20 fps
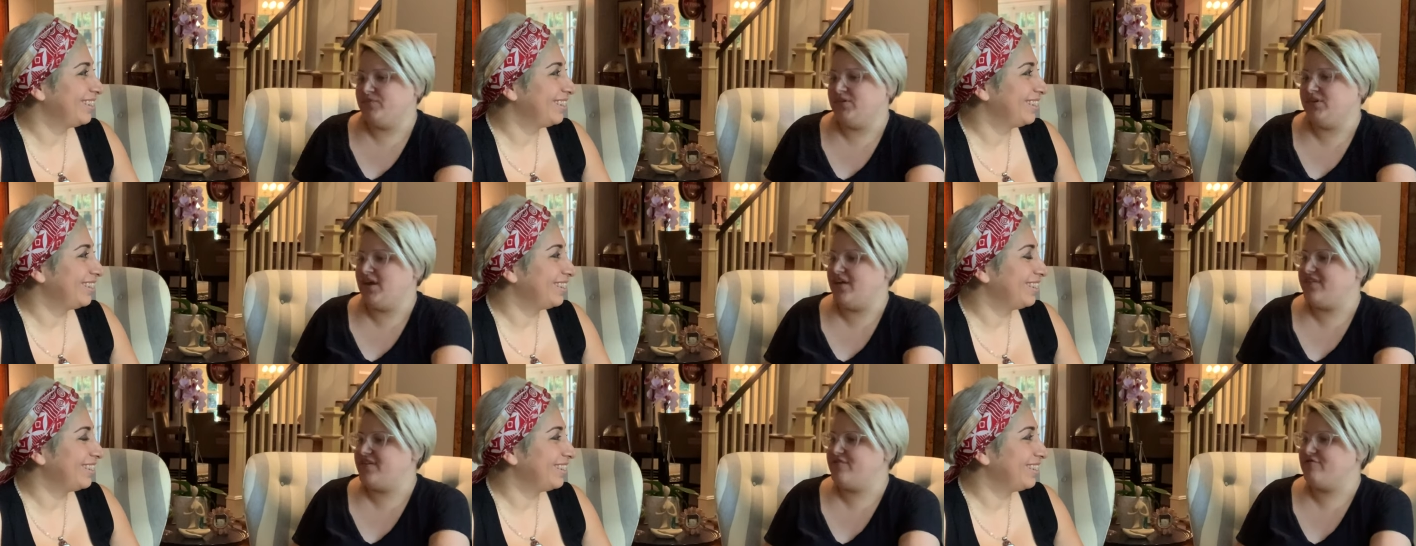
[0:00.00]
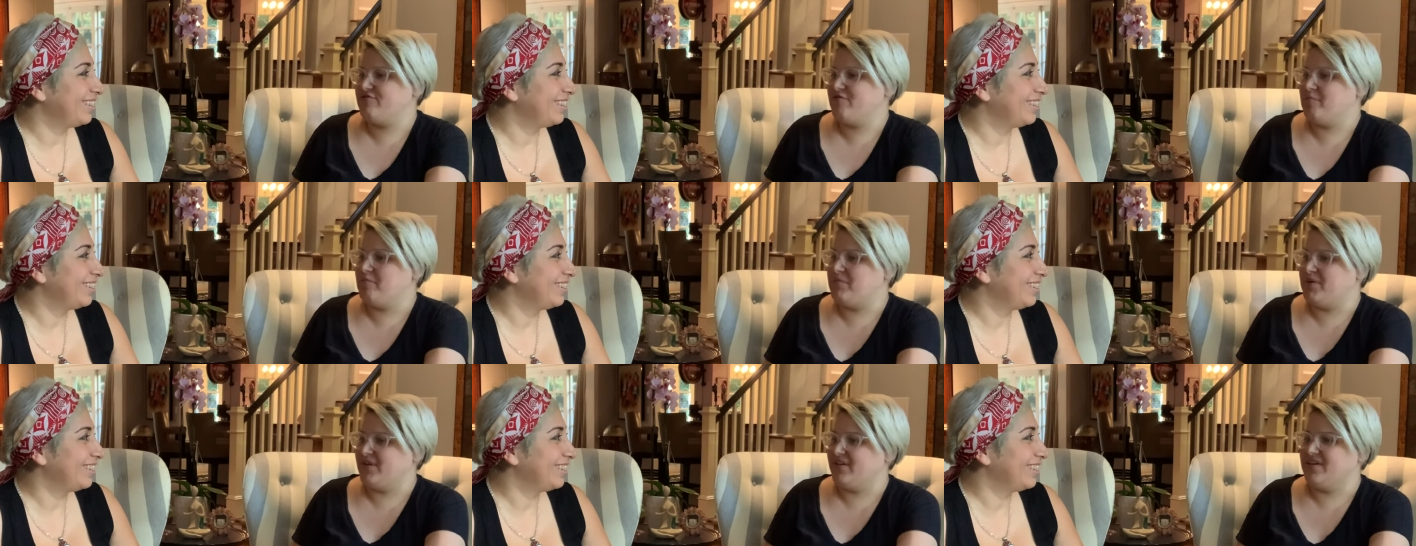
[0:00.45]
Speaker 1: nothing
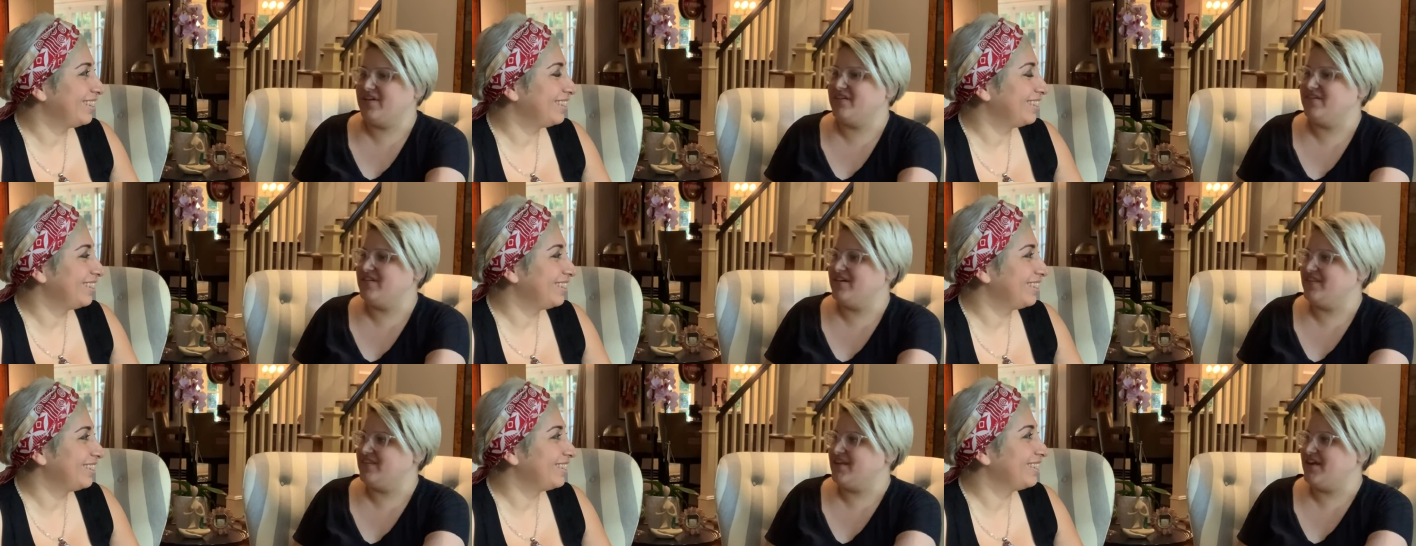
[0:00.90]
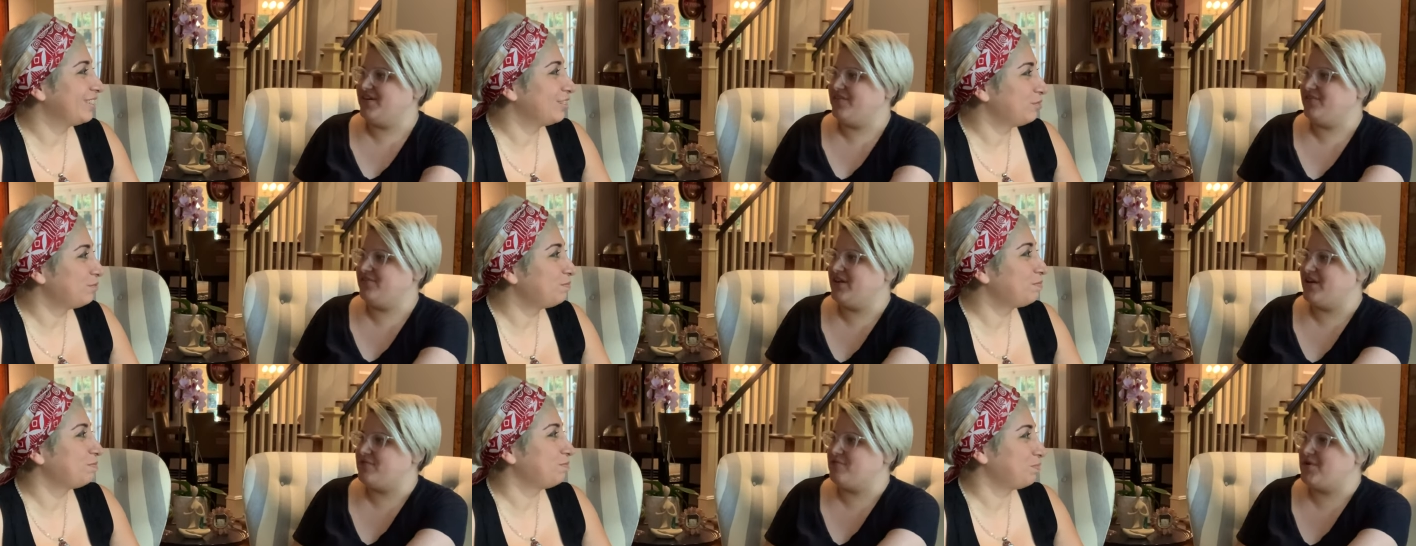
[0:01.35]
from Billington that
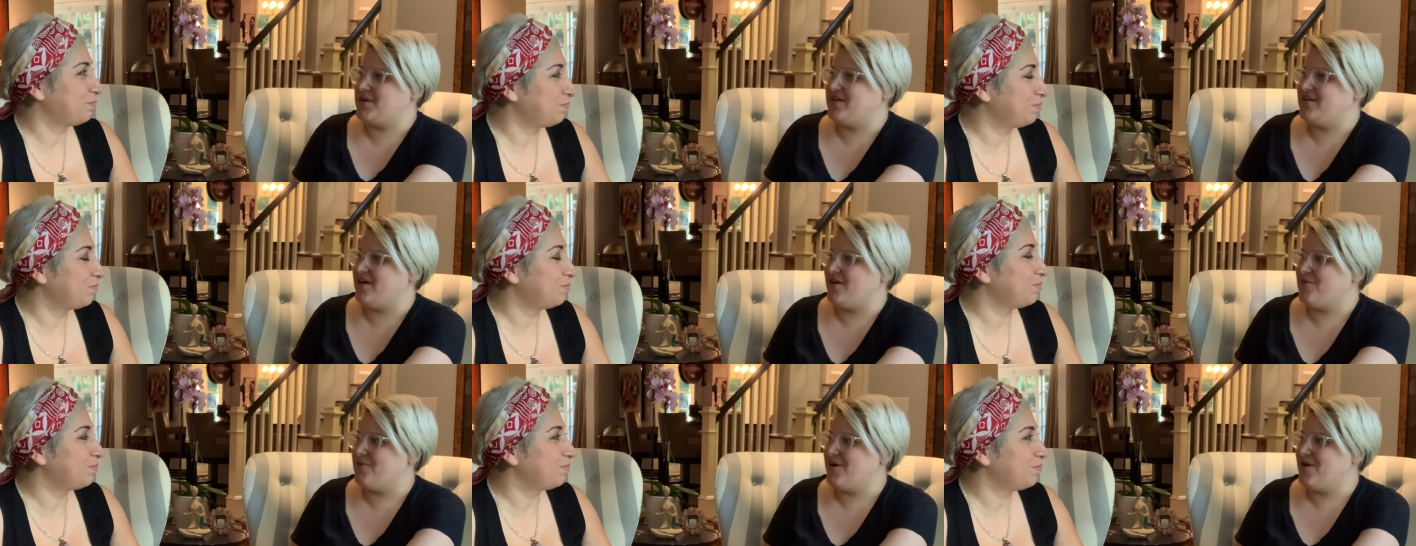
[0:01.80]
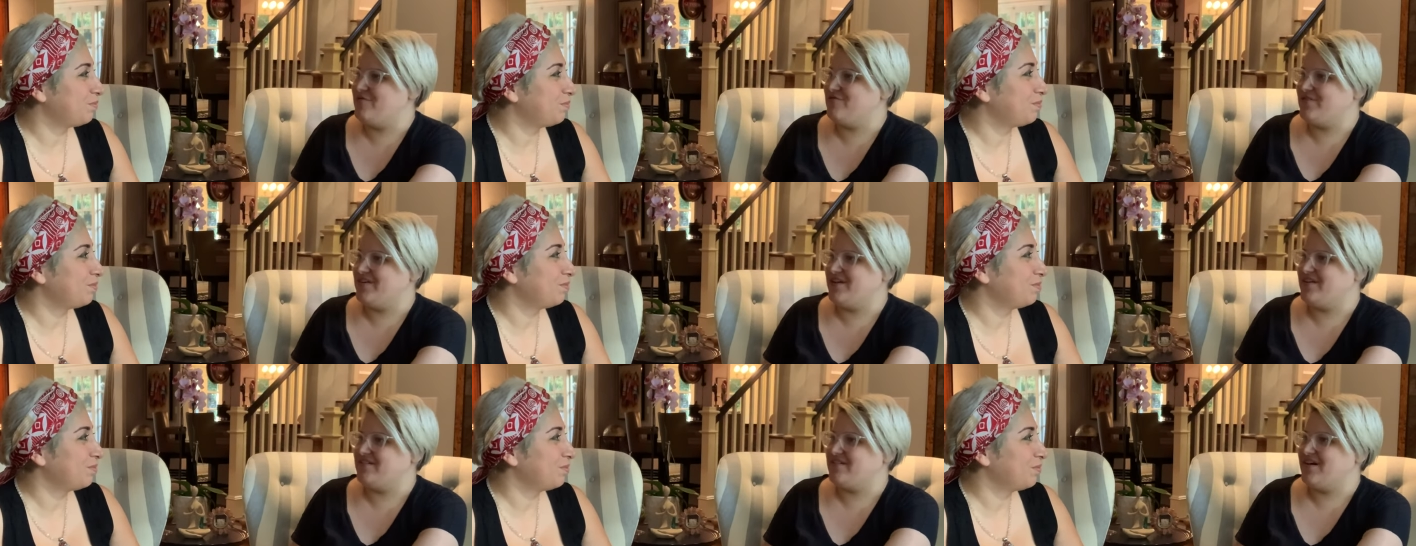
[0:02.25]
that we know of,
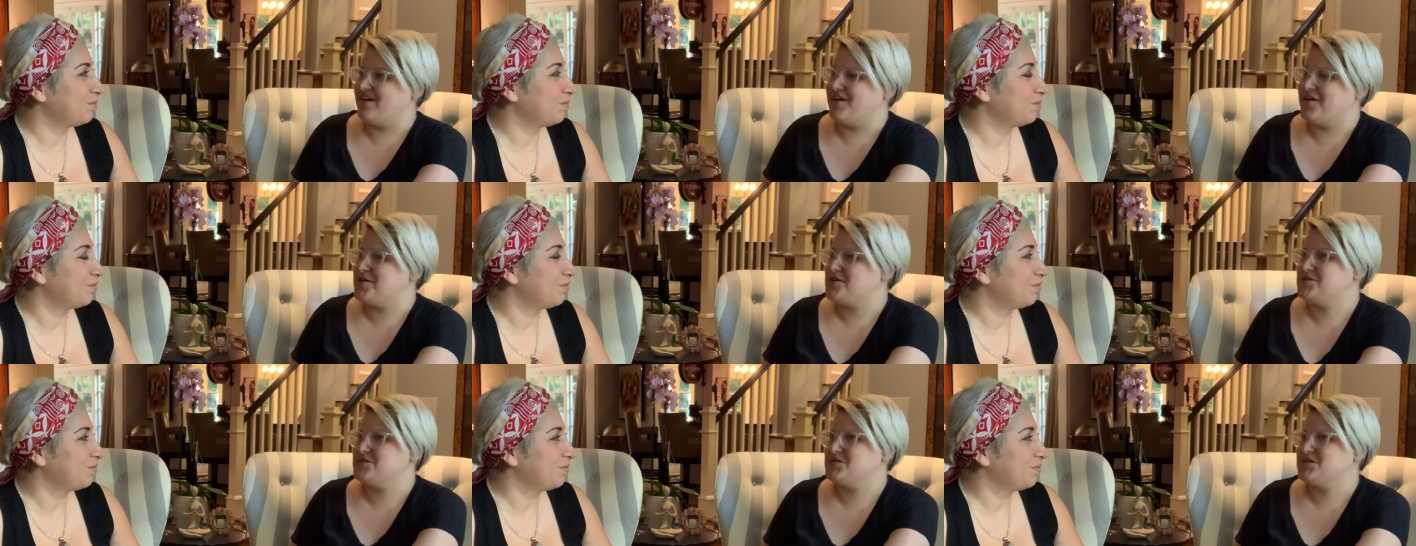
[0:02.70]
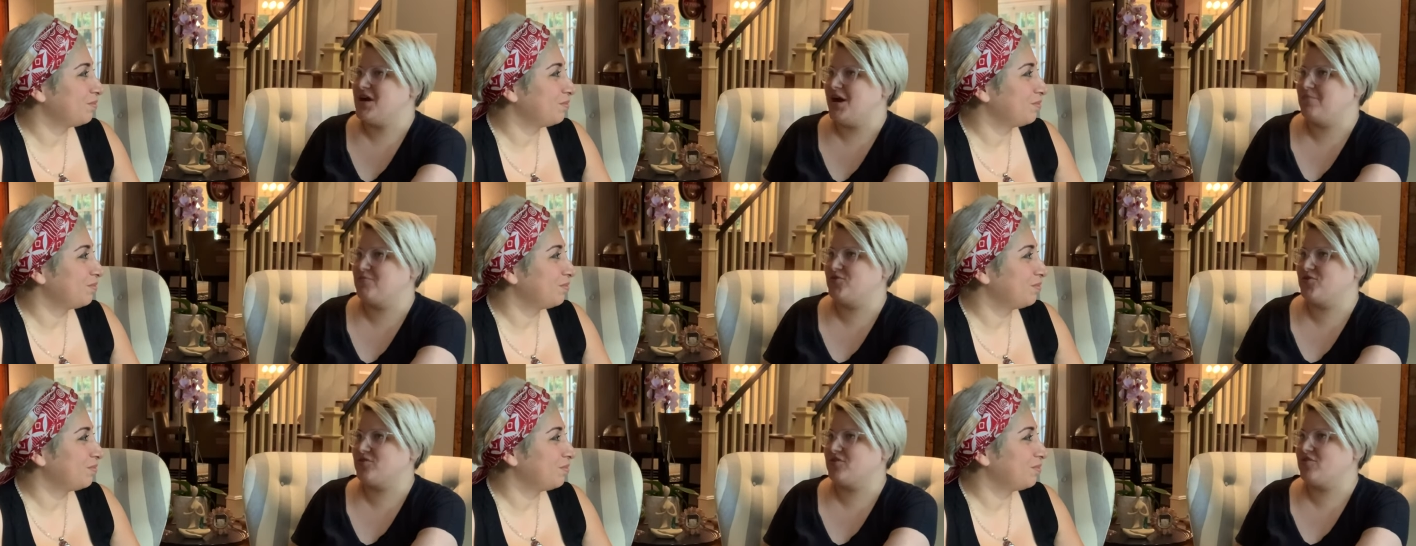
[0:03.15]
and uh, I'm
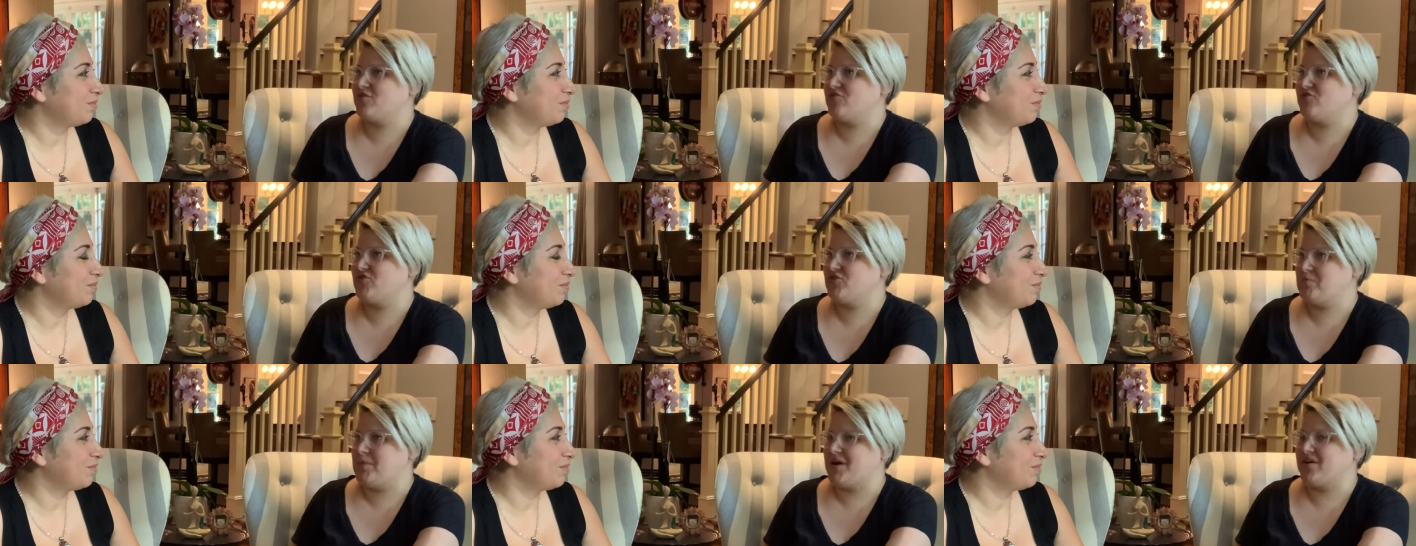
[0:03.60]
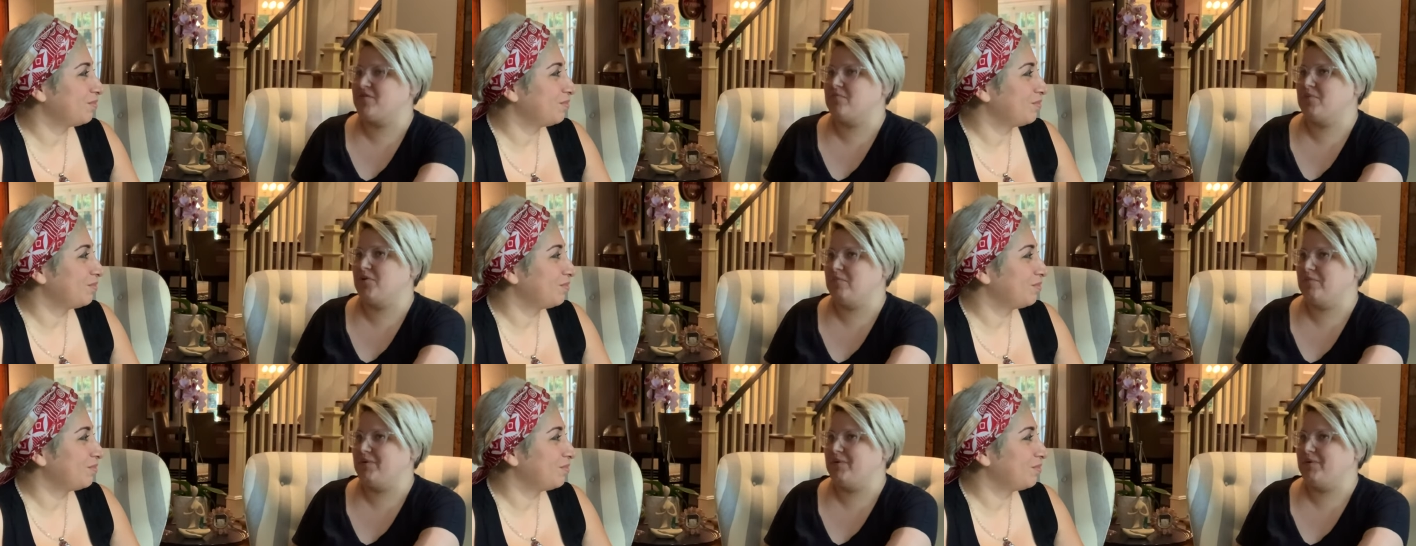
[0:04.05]
sure there are respectable